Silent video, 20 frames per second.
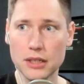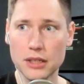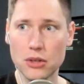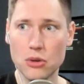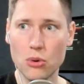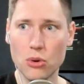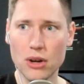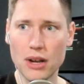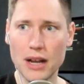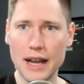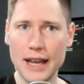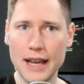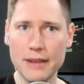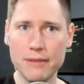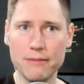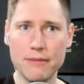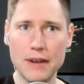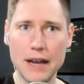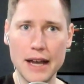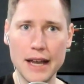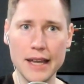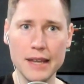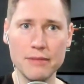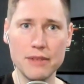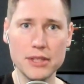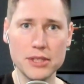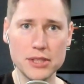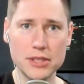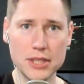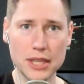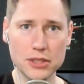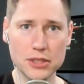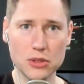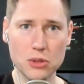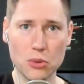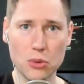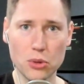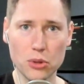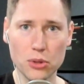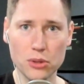Core i5 at six
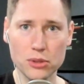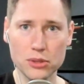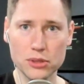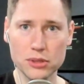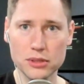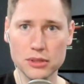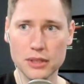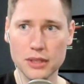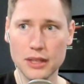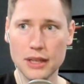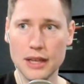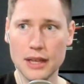cores,